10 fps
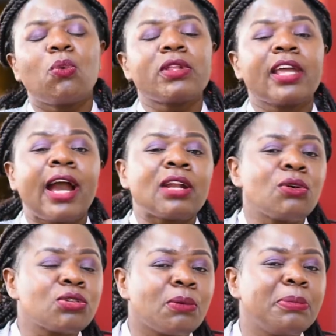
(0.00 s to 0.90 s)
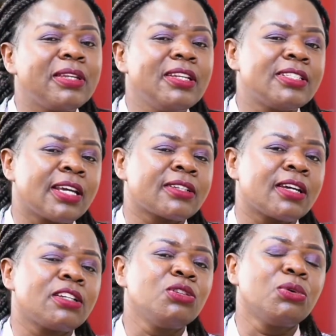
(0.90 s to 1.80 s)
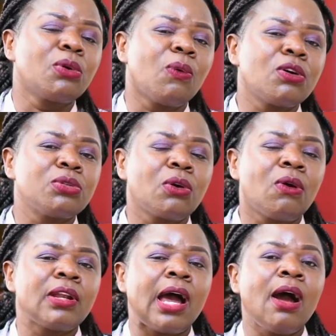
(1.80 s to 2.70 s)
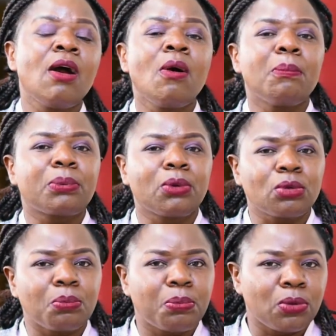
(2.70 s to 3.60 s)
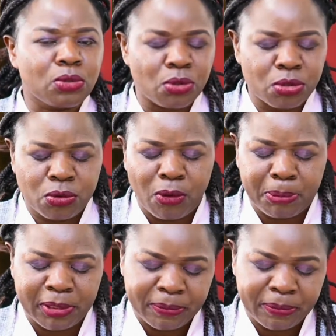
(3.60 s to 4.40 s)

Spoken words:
they can also be detected during what we call a proctoscopy.